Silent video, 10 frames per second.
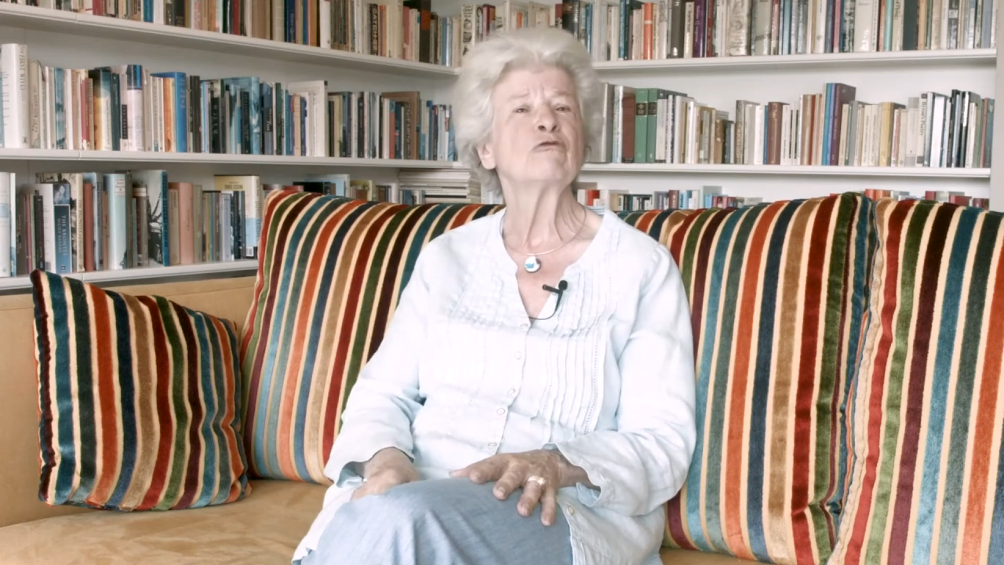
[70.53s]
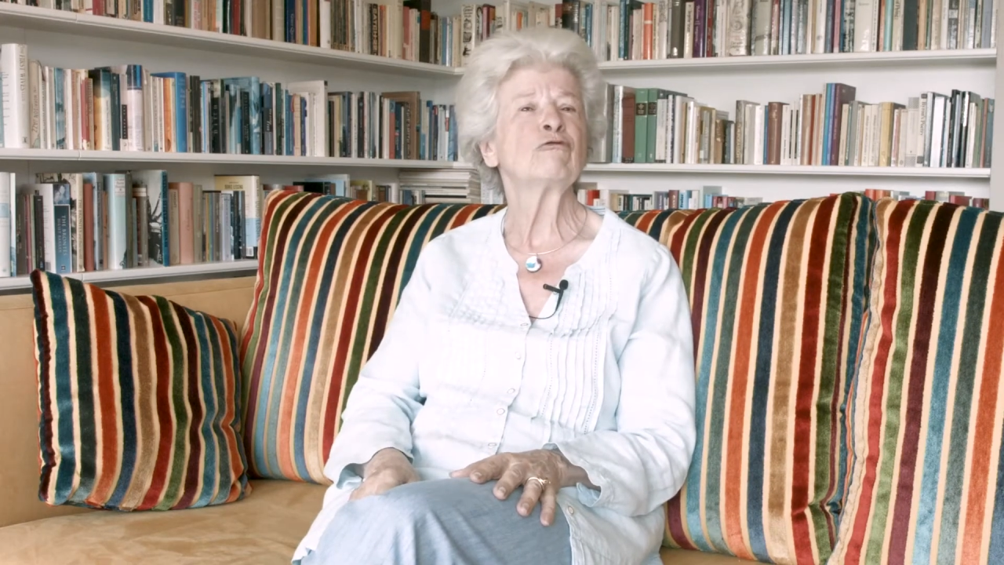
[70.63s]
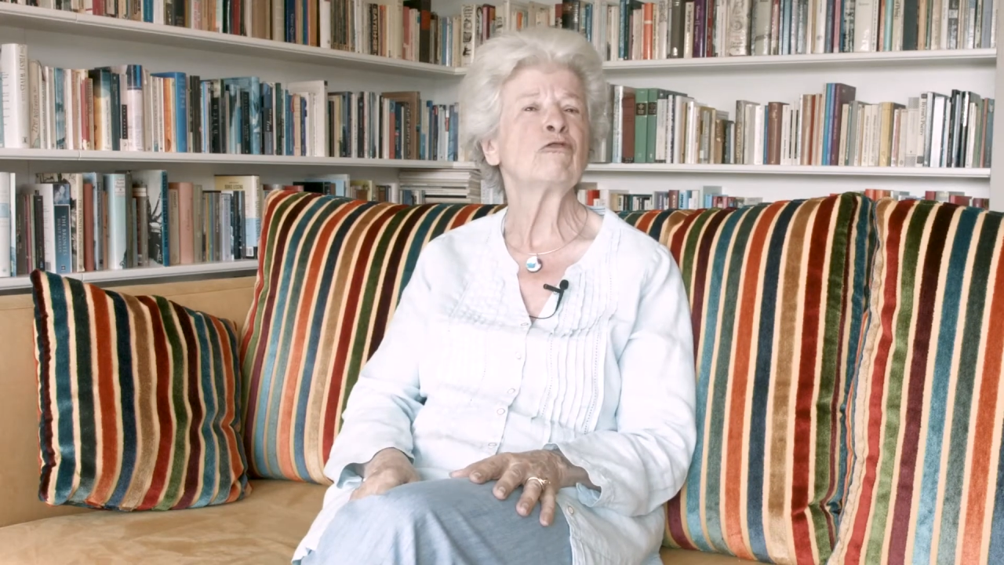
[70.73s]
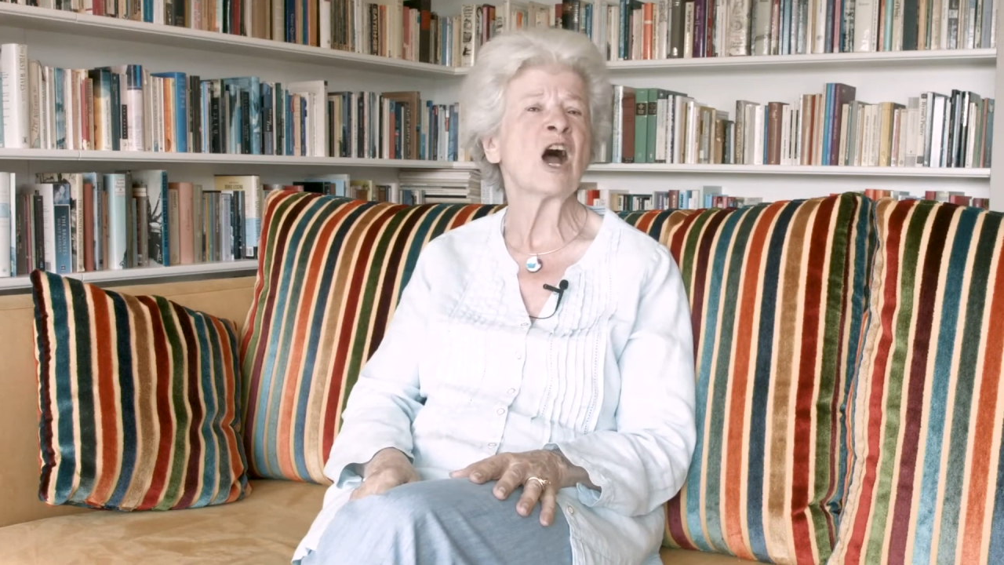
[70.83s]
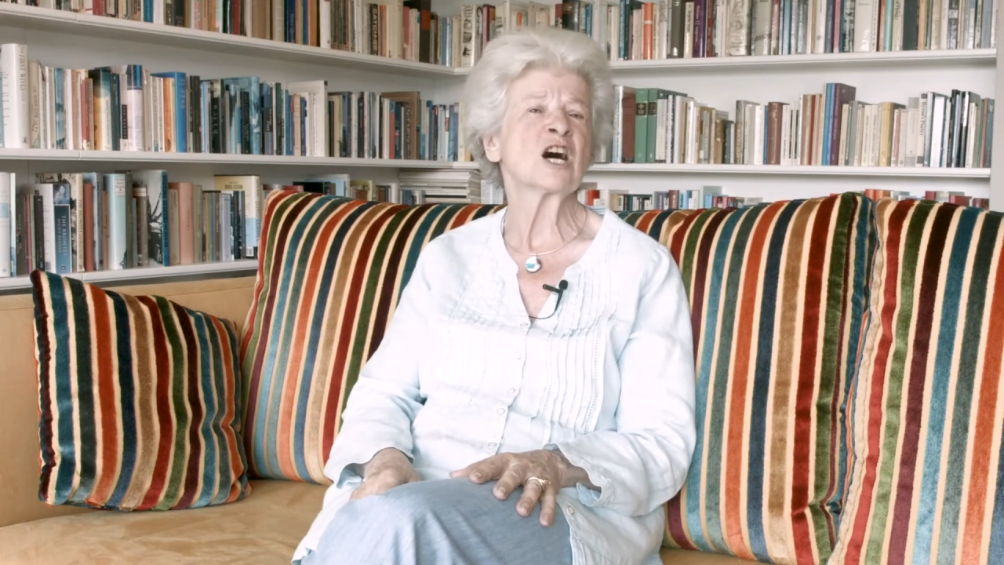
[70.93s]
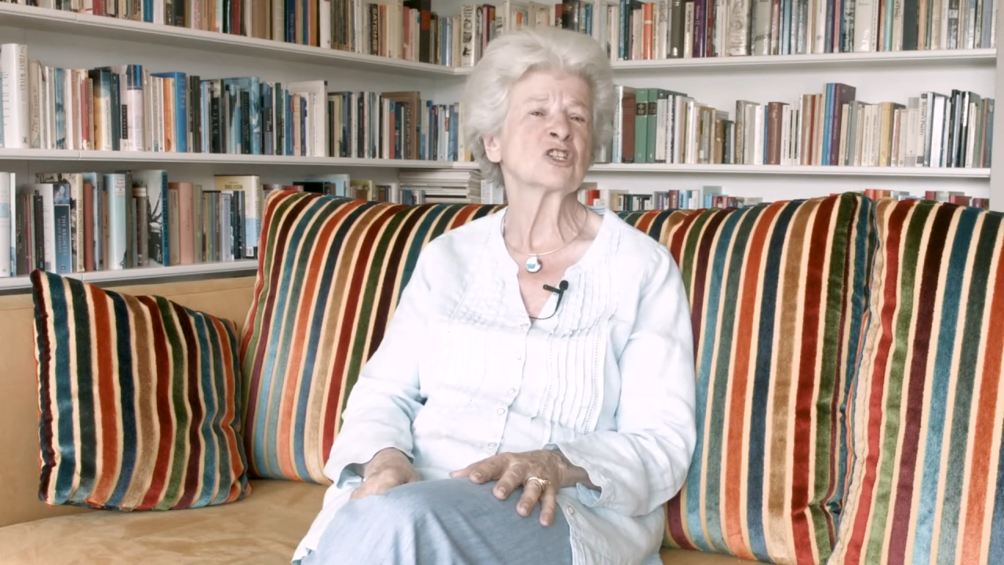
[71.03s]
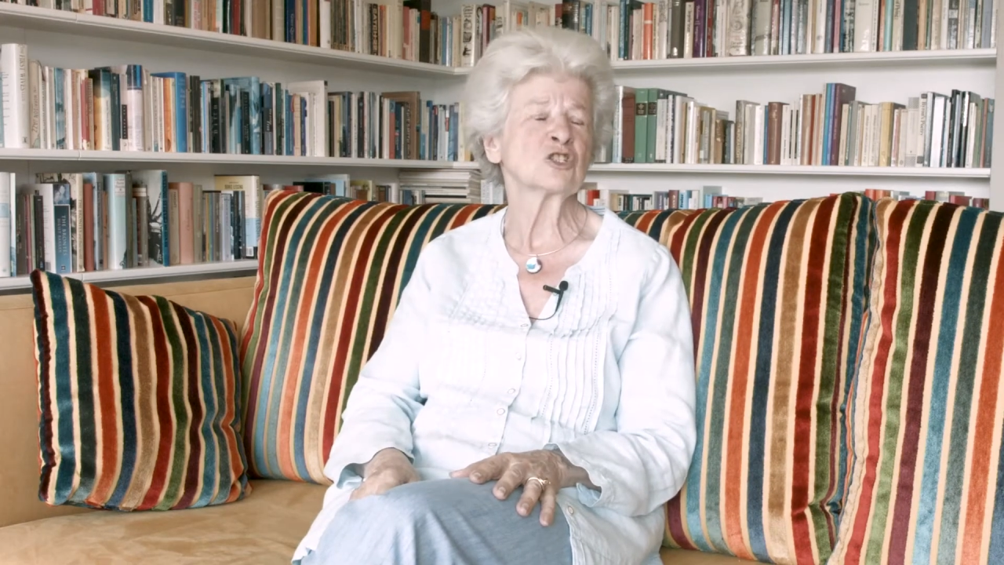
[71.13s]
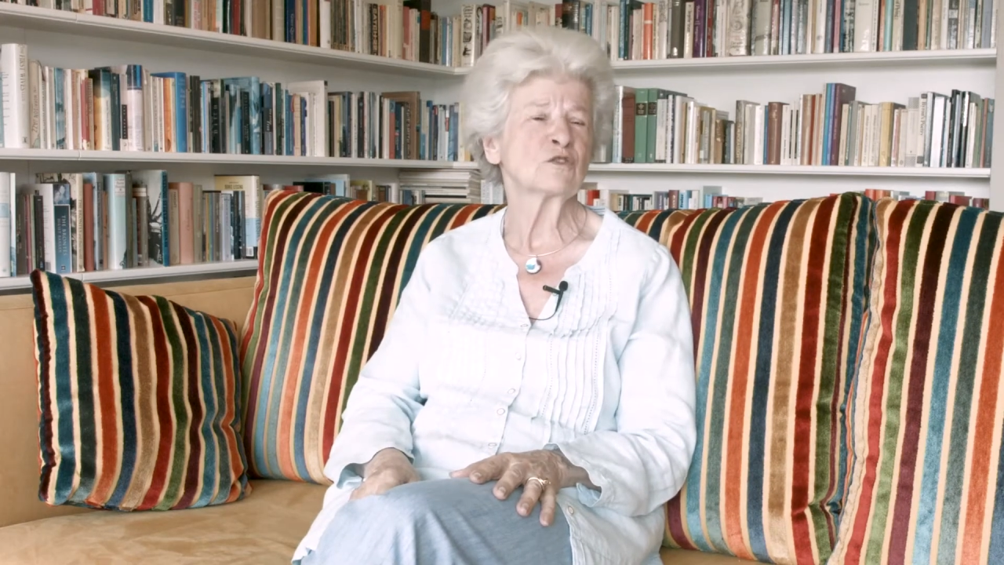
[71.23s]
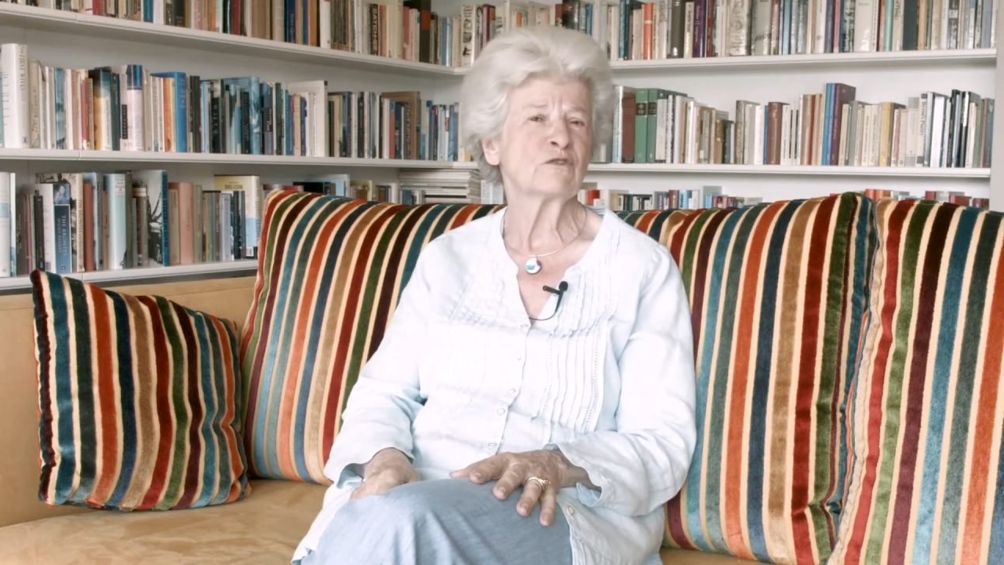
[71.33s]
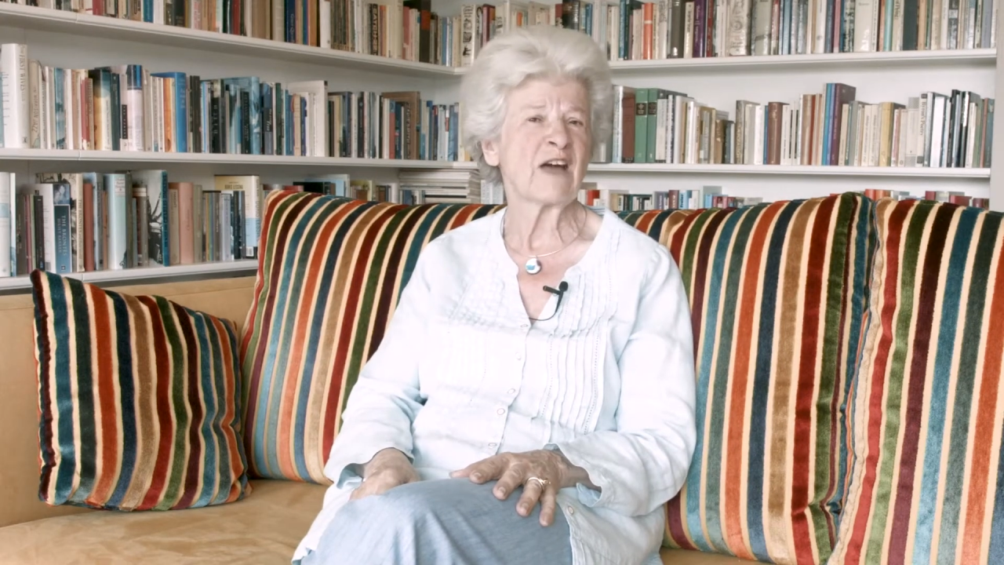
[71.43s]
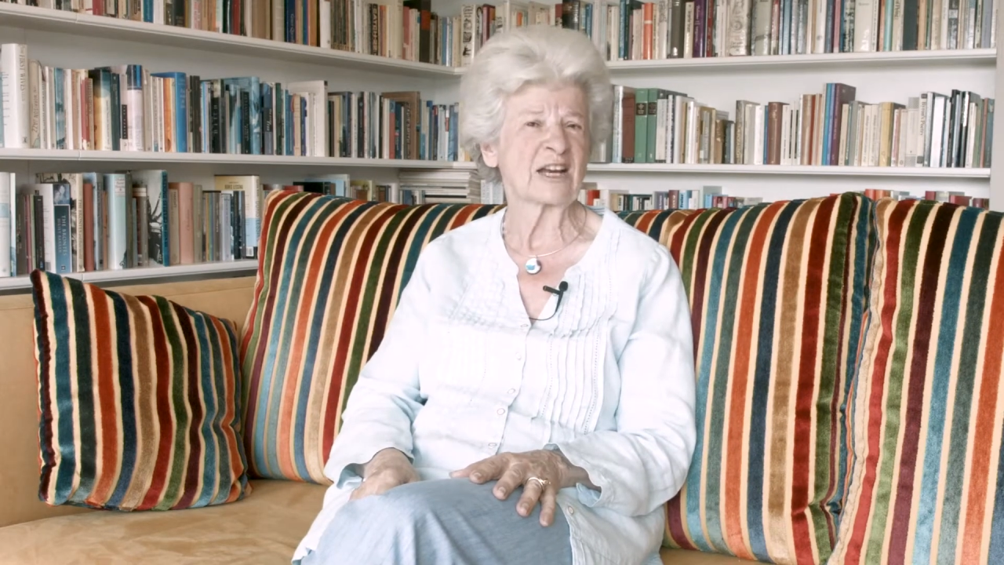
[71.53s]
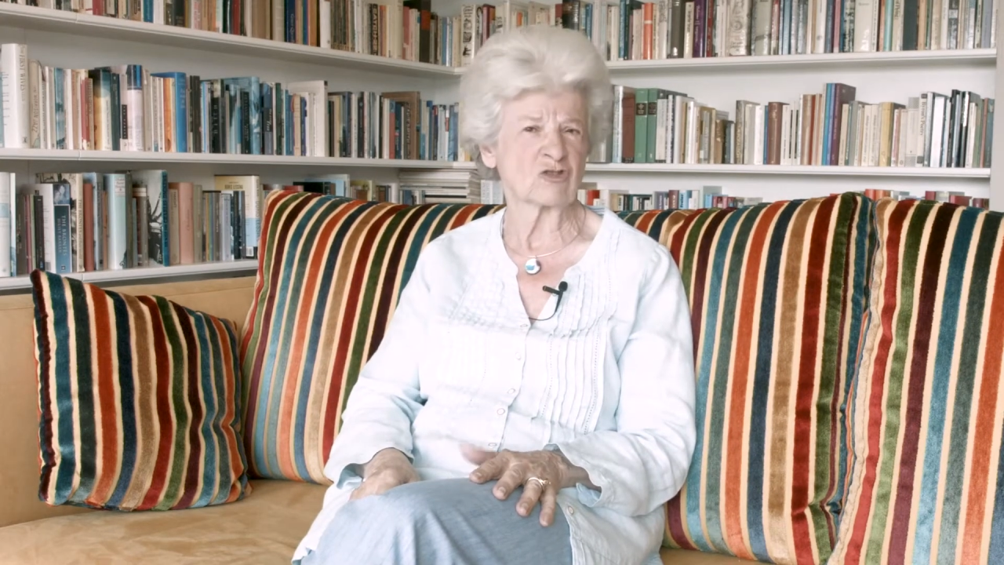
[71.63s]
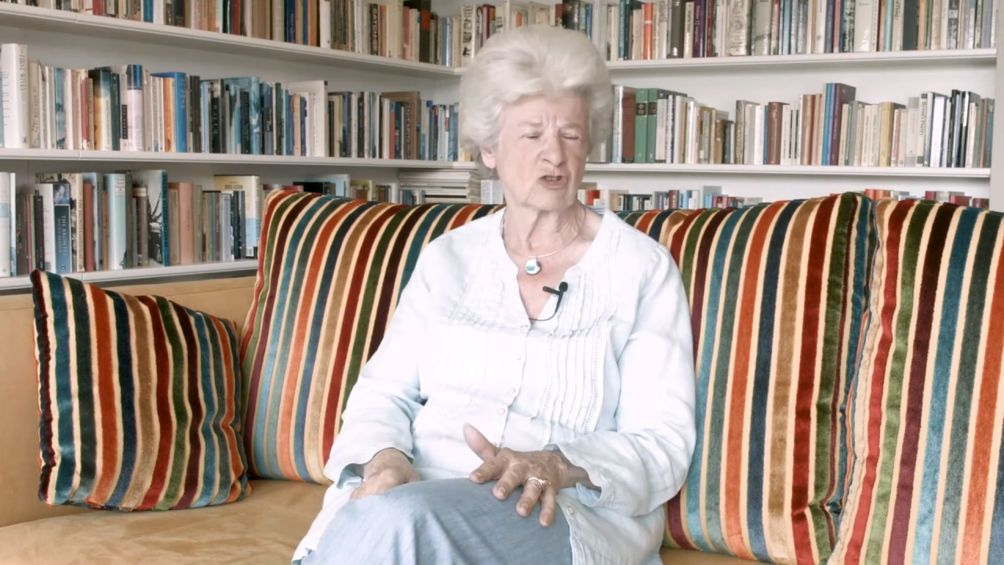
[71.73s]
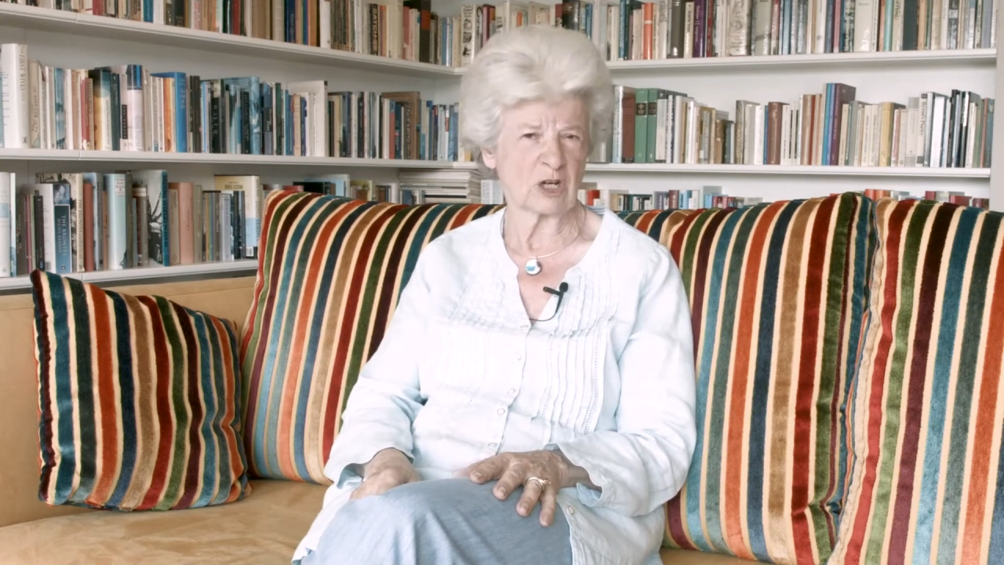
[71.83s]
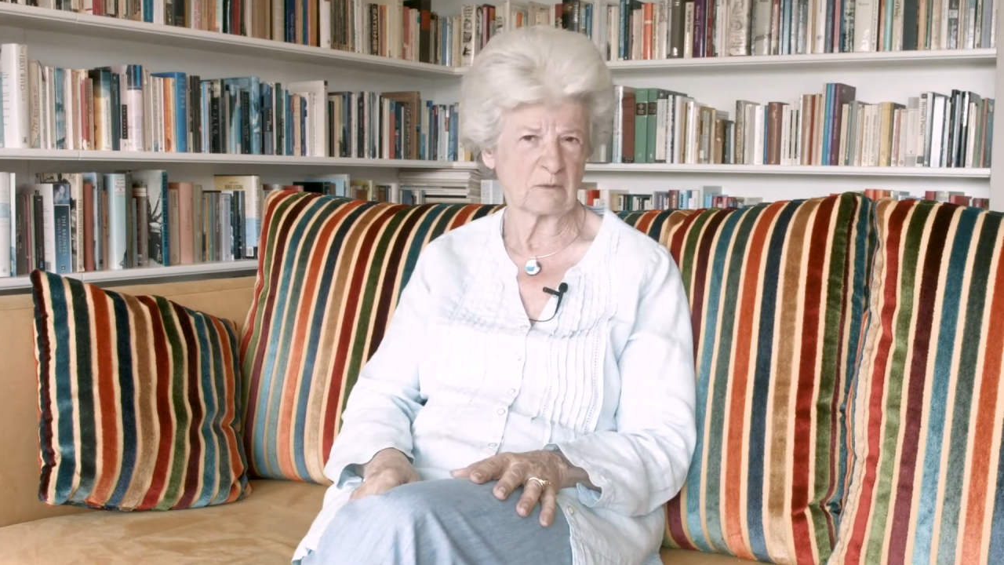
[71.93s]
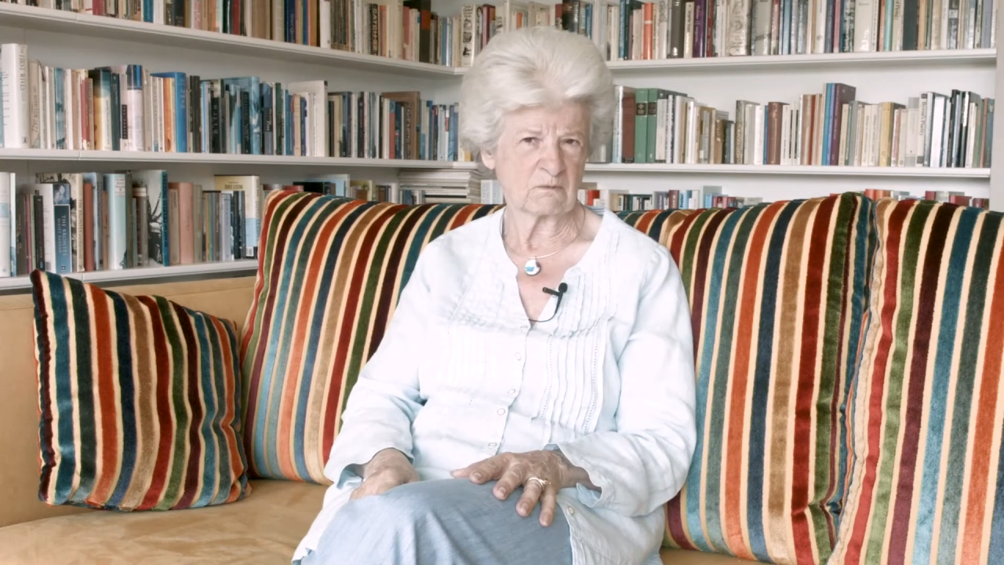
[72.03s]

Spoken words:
fast fashion.